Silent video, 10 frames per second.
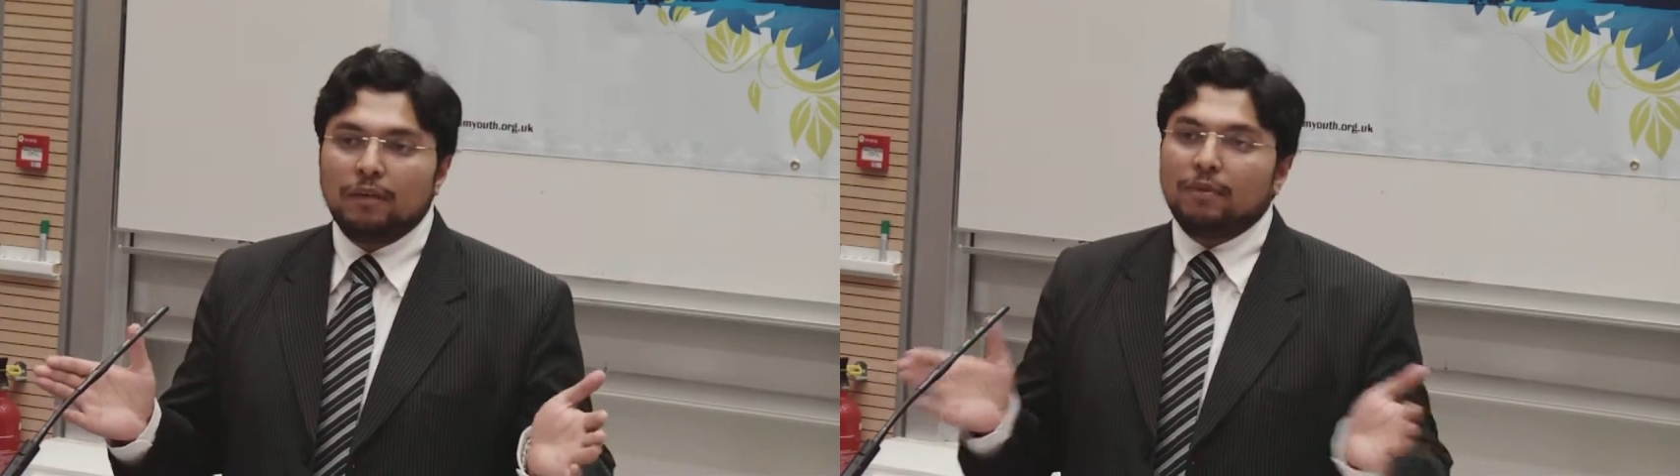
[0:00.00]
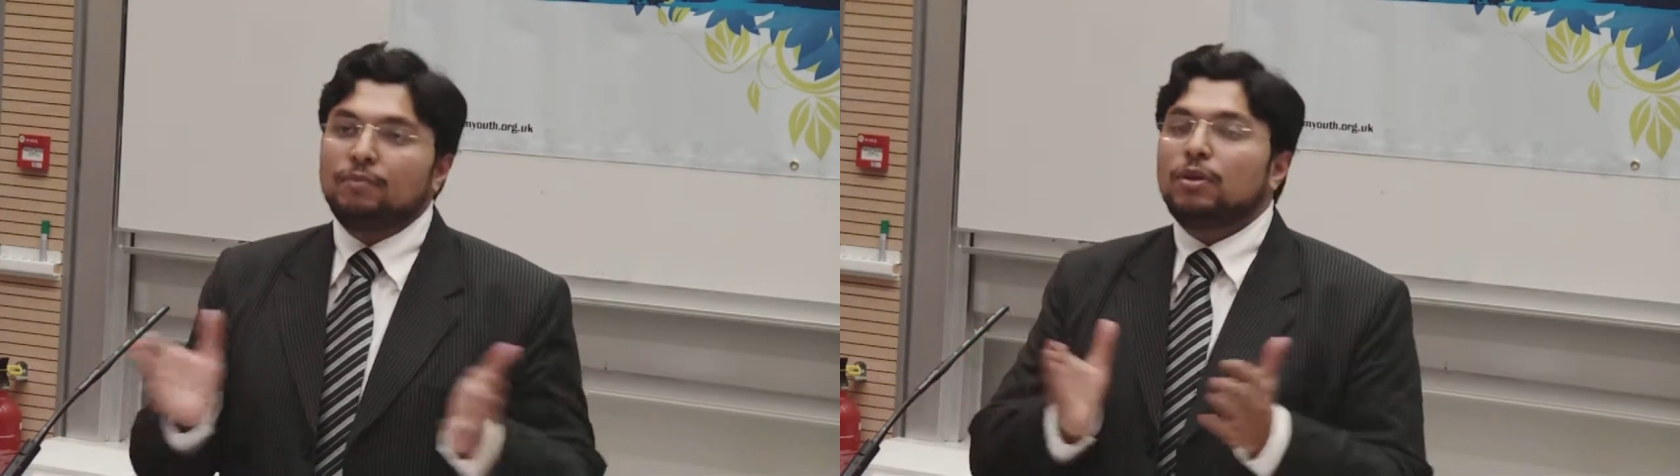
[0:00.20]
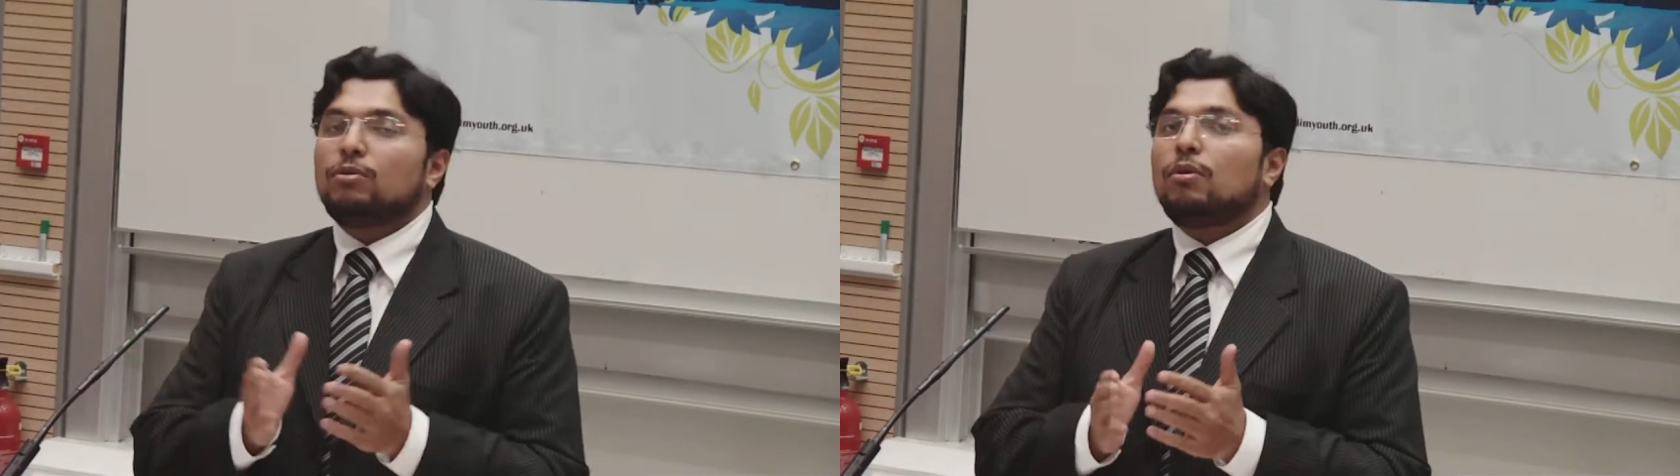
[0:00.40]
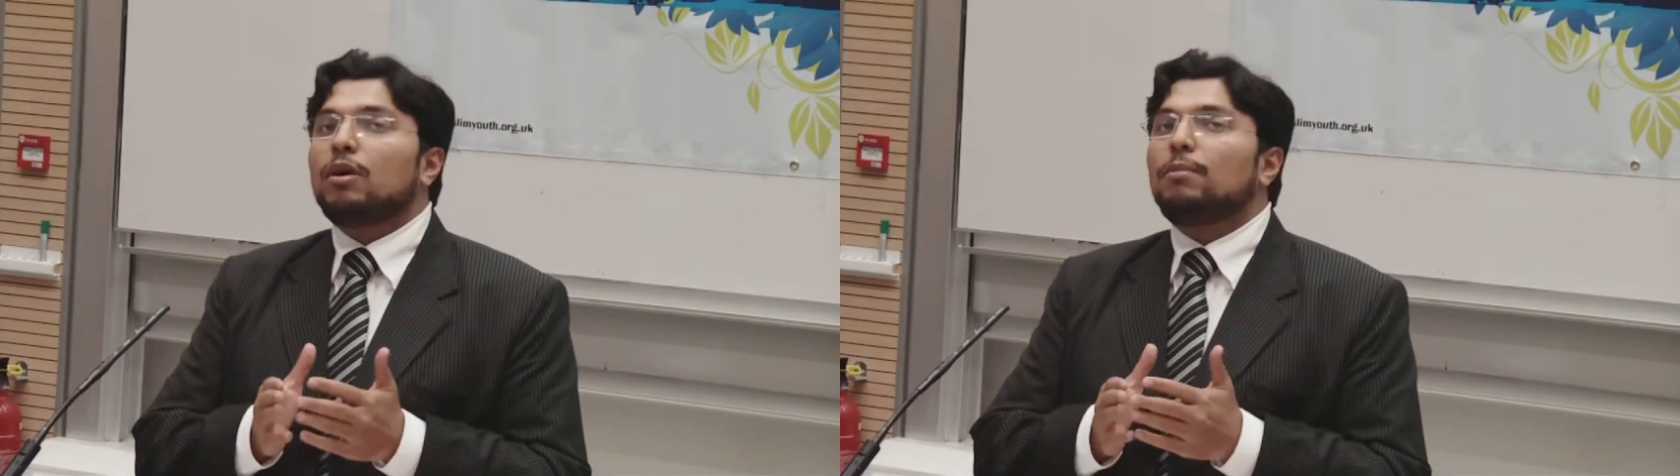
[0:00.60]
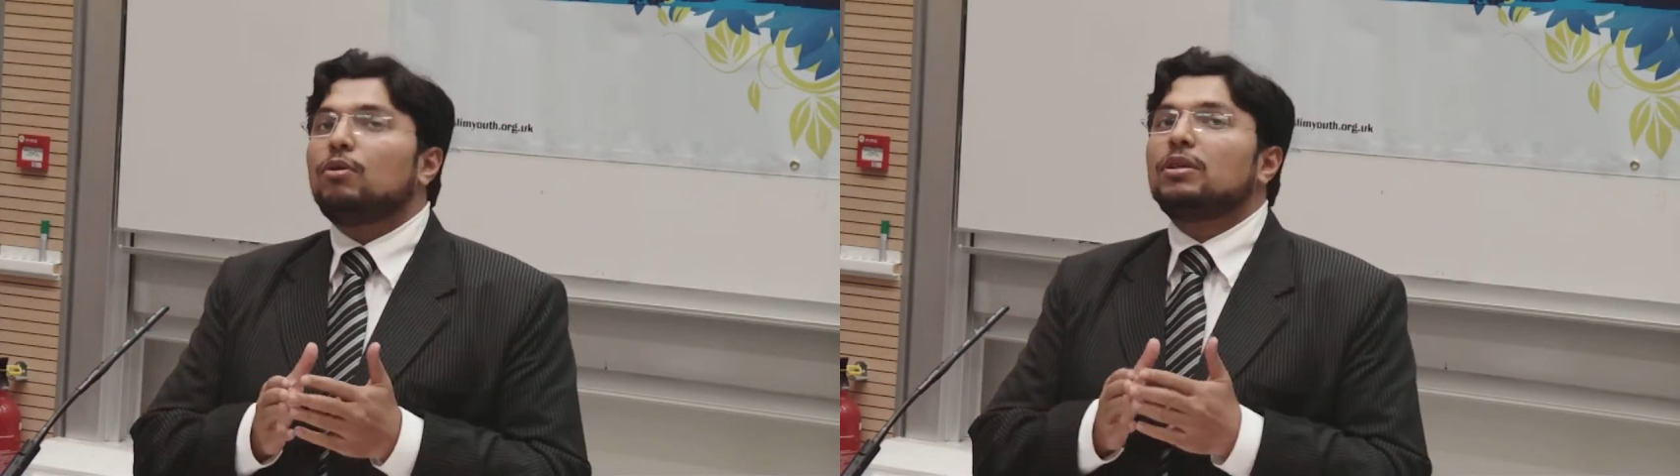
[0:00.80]
When we talk
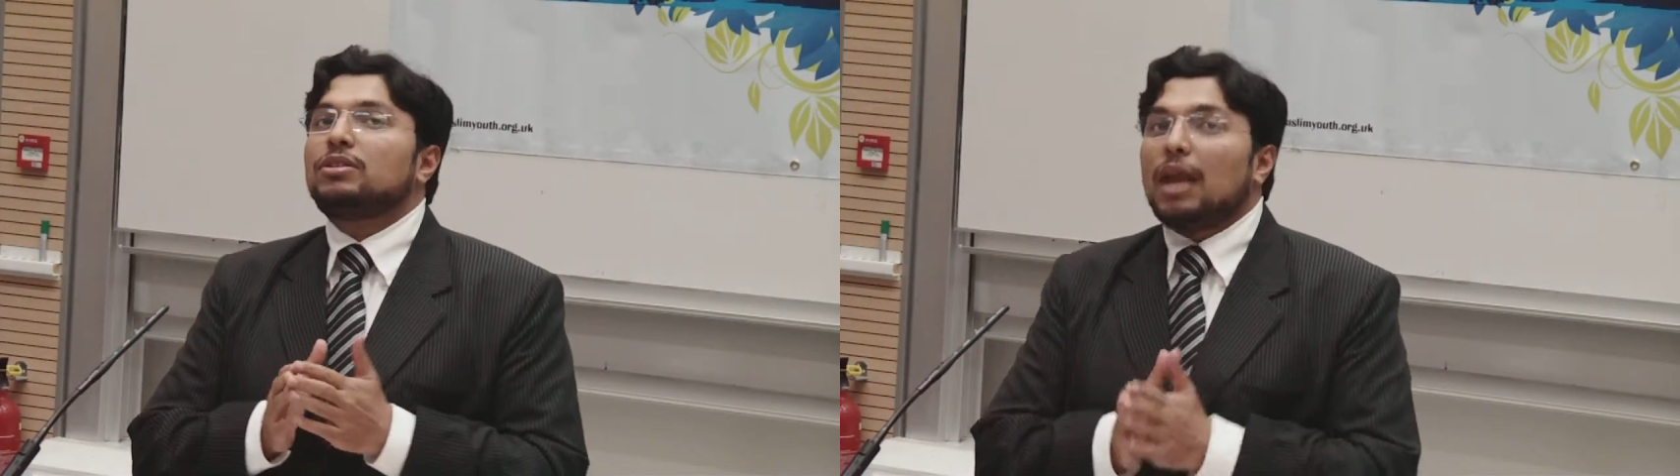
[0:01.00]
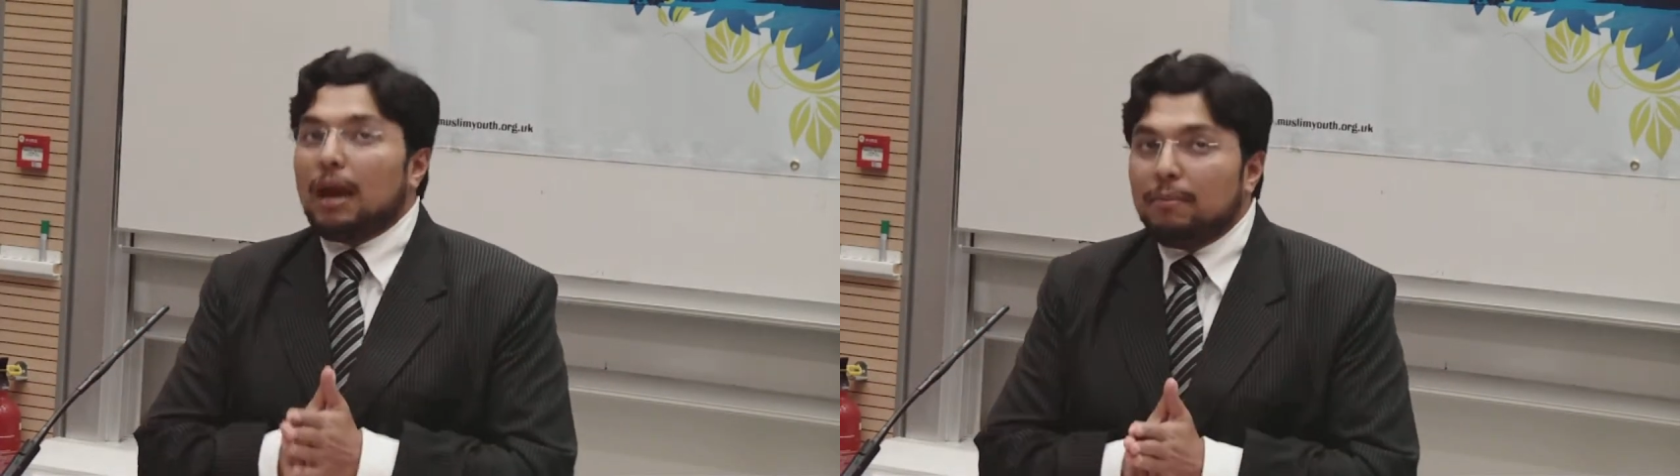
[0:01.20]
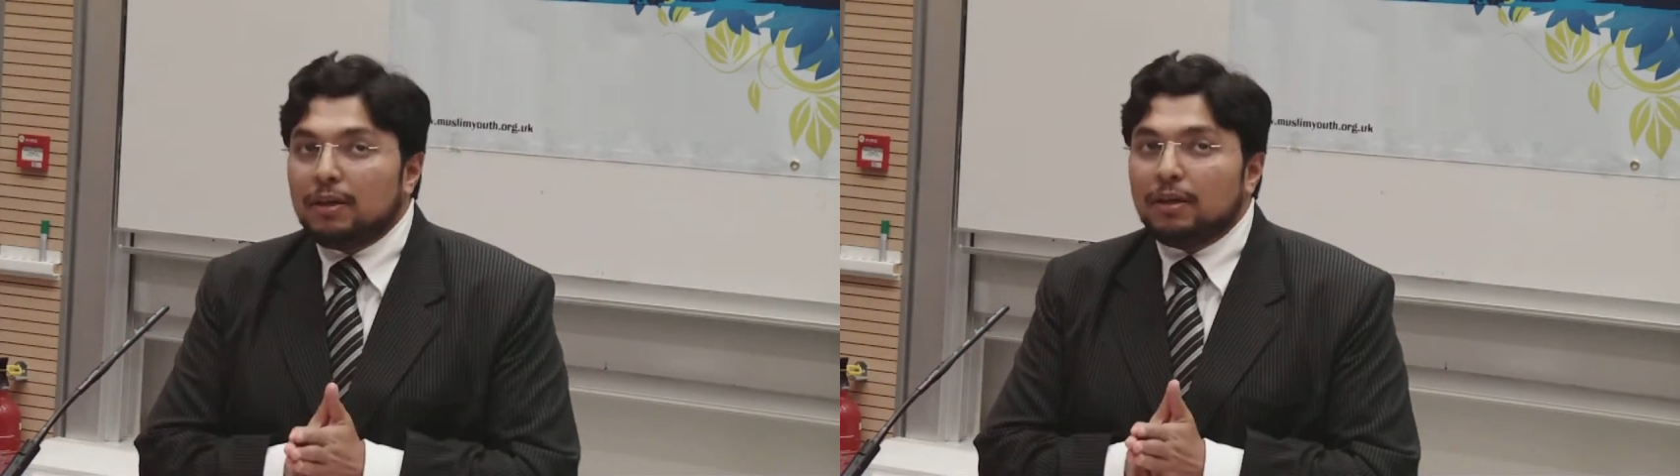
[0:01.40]
about Islamic